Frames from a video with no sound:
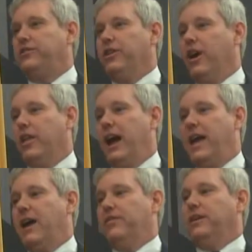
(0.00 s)
Know that I
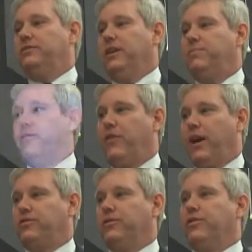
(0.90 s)
have a deep
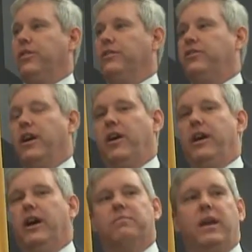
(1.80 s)
affection for this
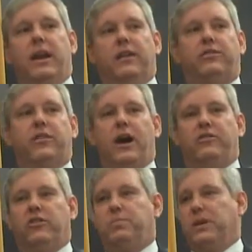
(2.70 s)
area, and it's
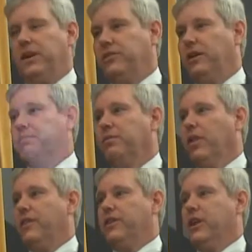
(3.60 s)
not just because I
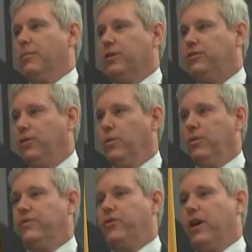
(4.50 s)
love the number 2
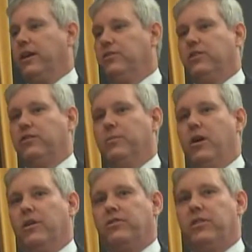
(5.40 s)
of the Frings and
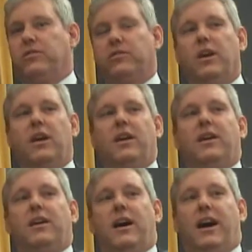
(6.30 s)
Simoneses.
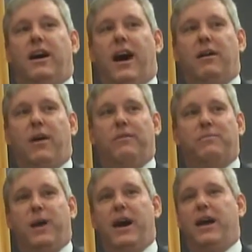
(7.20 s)

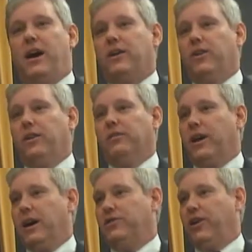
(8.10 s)
My uncle,
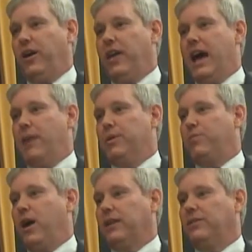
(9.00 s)
Charlie
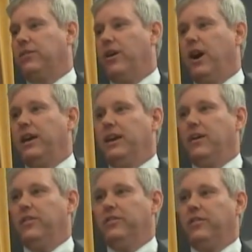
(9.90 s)
Abbott, practiced law
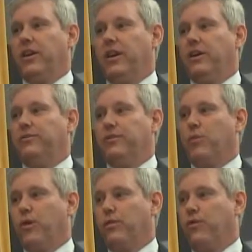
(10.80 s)
here in this area for
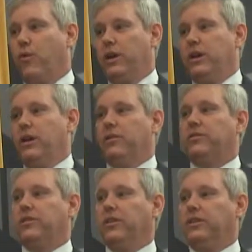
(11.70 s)
more than 40
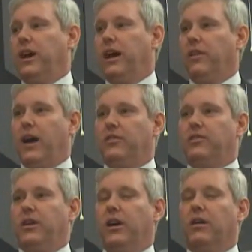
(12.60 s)
years until he died
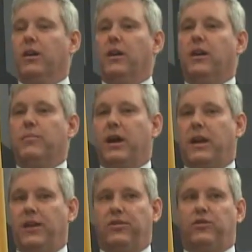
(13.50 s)
last year. My
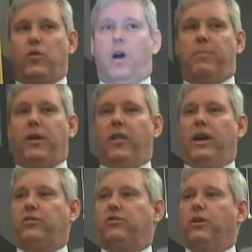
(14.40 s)
cousins grew up on
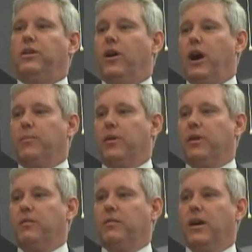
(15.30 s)
Lake Street in
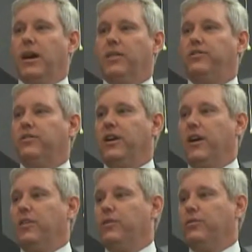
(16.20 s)
Auburn, and this is an
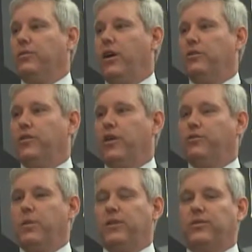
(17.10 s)
area that was always very
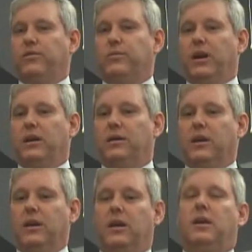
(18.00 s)
special to me.
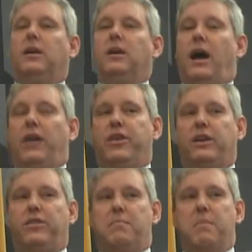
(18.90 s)
I
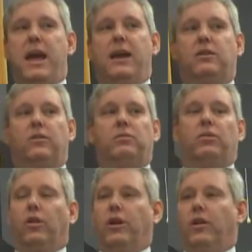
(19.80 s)
think that Maine
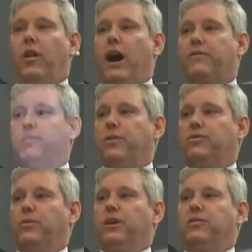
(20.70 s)
could learn a lot from
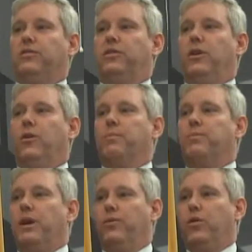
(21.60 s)
this region, too.
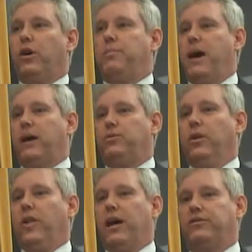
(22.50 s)
If we look back
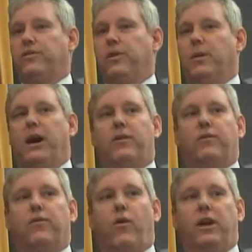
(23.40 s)
to a lesson from
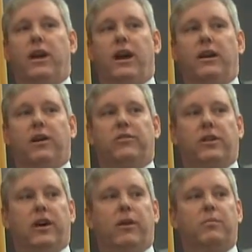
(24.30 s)
149 years
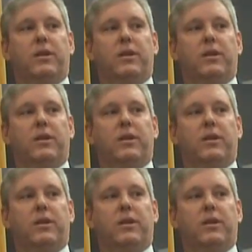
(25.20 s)
ago.